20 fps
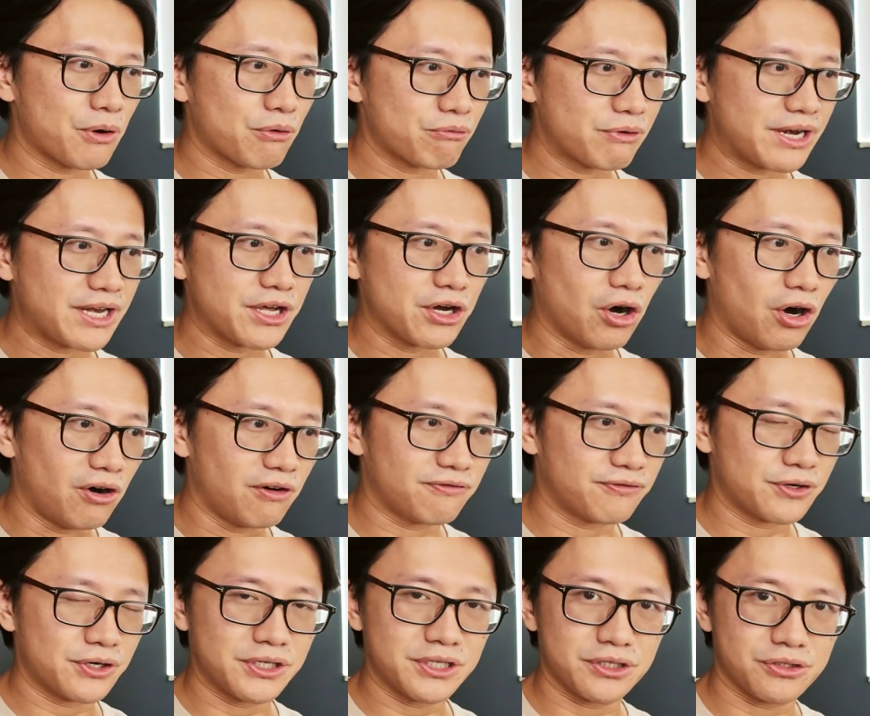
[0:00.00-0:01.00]
really
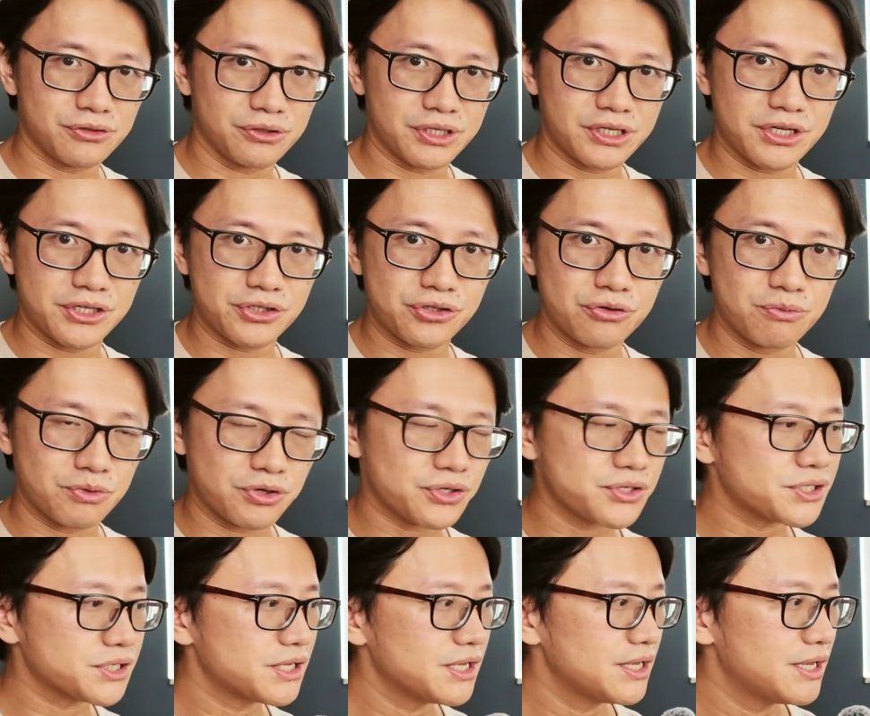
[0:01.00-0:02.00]
offered to the
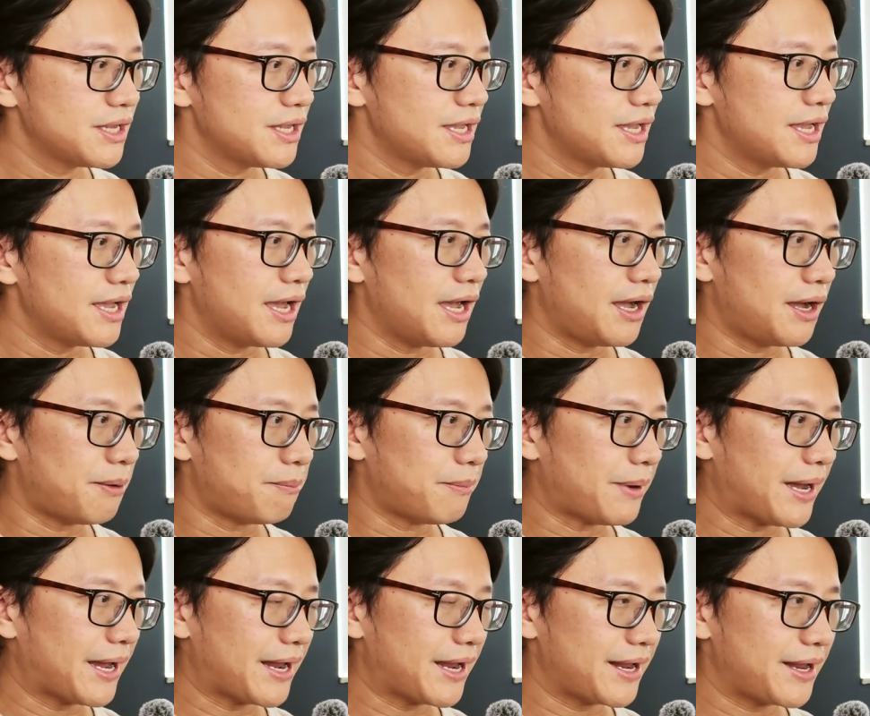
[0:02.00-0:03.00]
consumers.
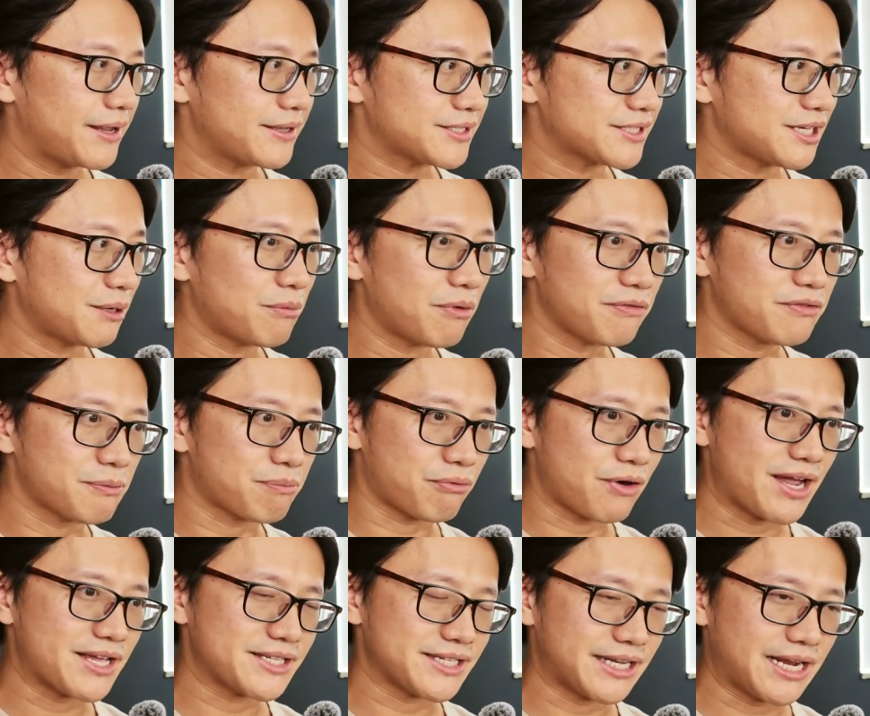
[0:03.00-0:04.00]
Some of the
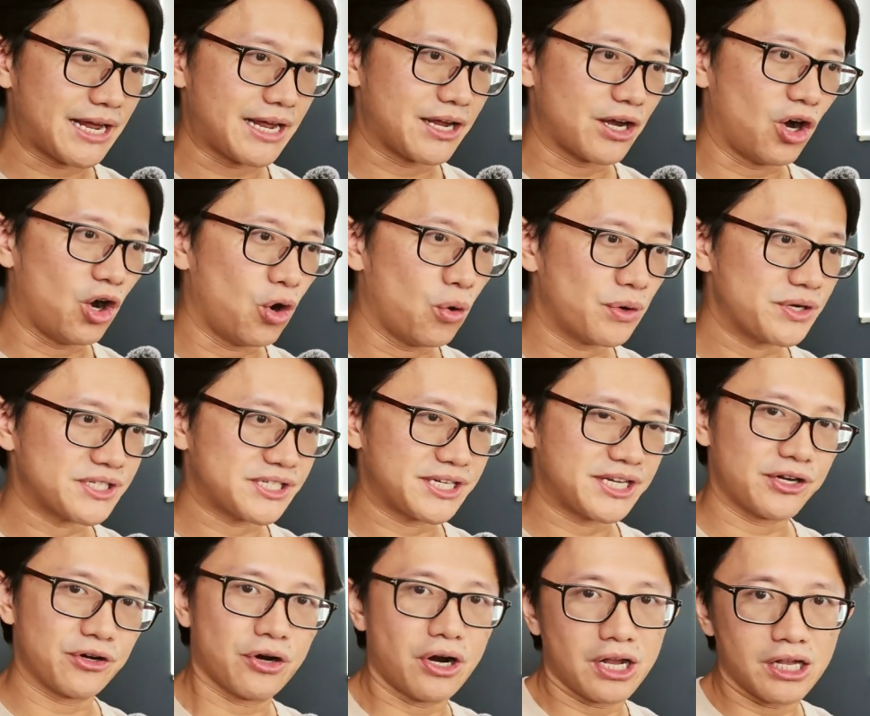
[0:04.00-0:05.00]
brands that I always
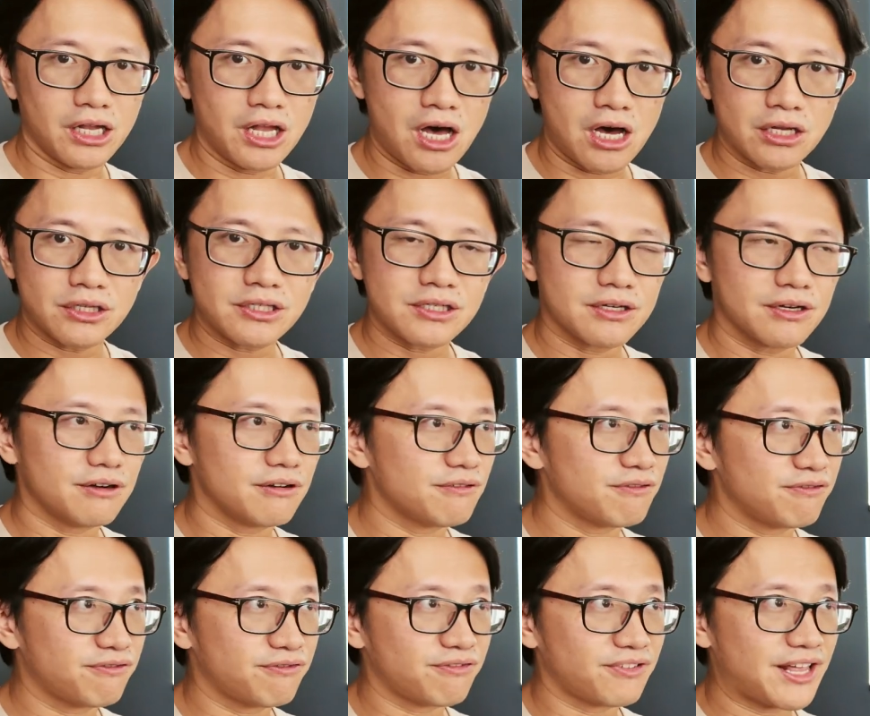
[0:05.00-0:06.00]
hear a lot,
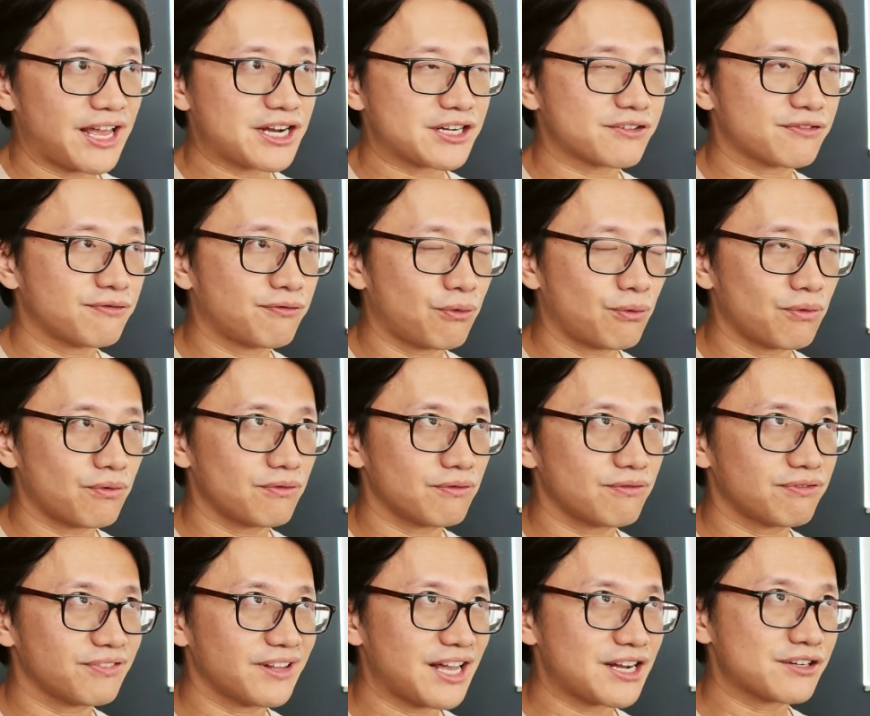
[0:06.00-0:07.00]

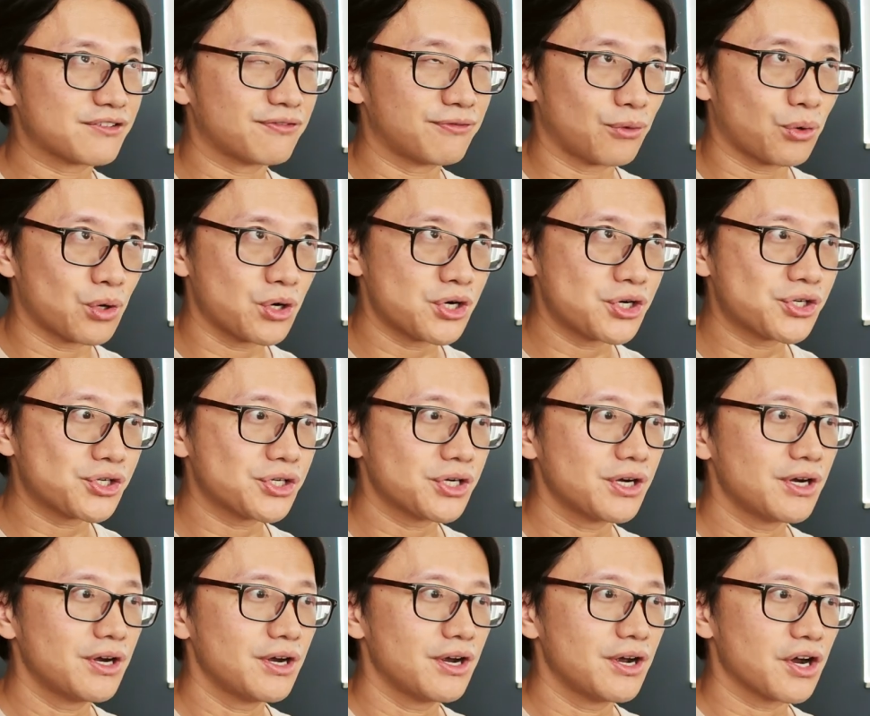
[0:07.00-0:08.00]
FlashForge,
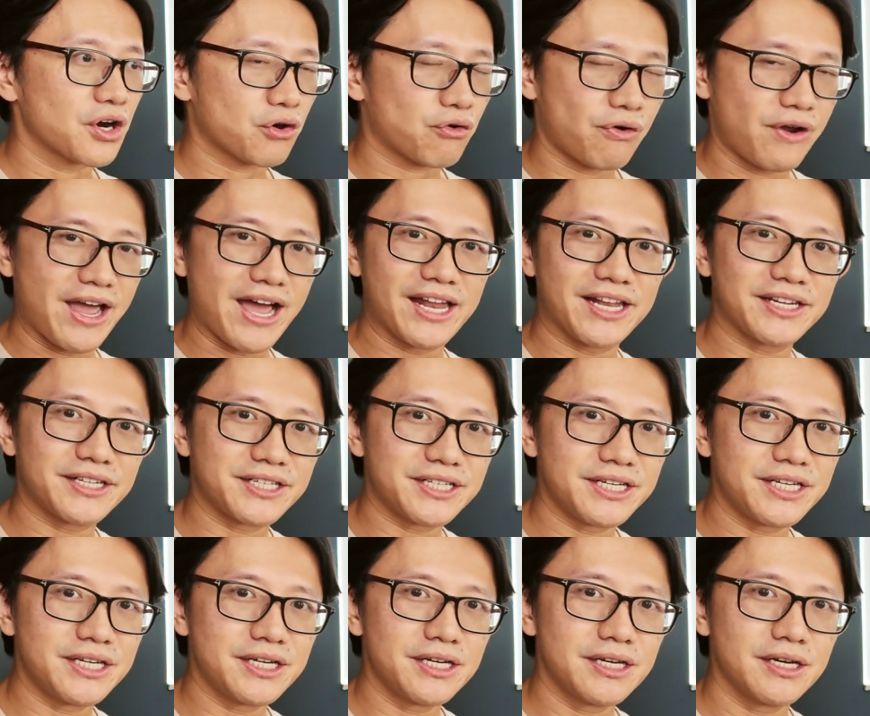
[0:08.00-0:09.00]

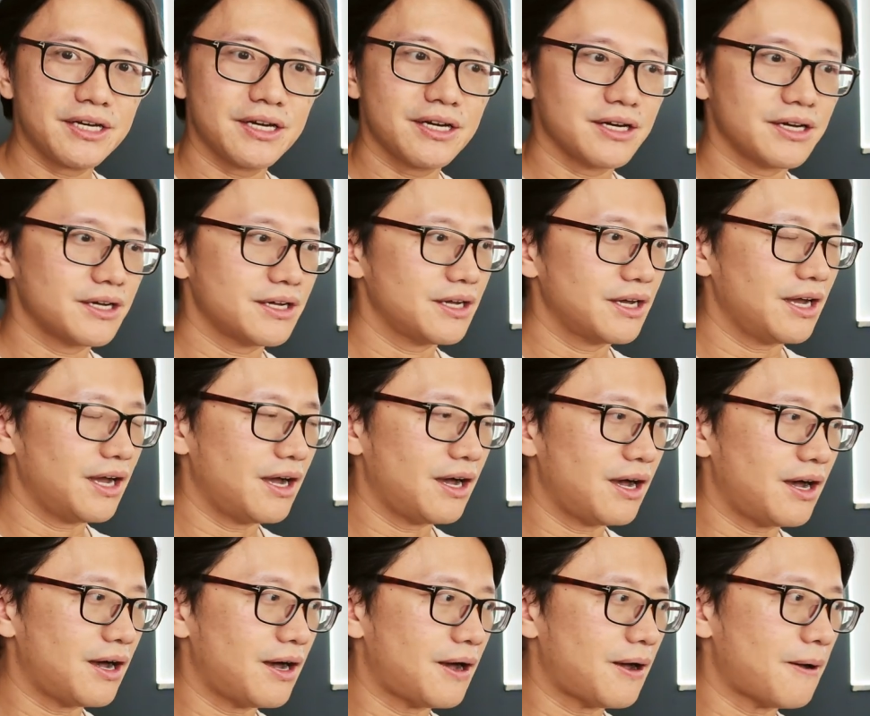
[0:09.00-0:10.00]
Creality,
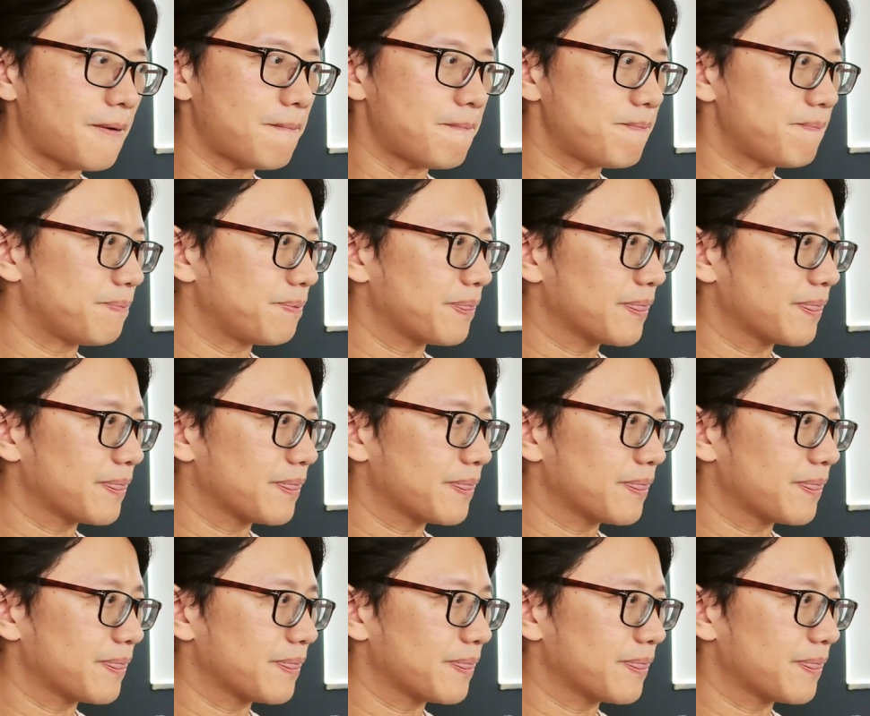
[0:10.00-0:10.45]
DIQI,